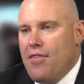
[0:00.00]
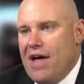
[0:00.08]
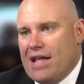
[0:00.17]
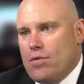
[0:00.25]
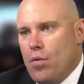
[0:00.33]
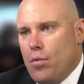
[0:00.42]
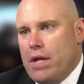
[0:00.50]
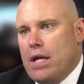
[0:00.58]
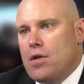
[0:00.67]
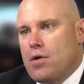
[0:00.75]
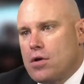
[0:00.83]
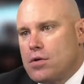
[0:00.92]
That's what we
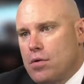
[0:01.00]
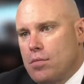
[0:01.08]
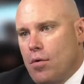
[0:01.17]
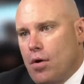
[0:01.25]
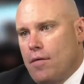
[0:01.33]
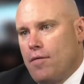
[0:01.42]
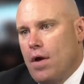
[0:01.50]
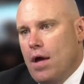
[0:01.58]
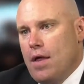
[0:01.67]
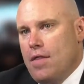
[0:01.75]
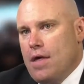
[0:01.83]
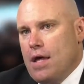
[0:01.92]
need to start doing more.
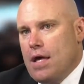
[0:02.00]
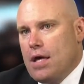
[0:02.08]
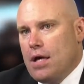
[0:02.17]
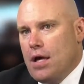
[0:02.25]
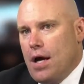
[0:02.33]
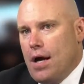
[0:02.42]
The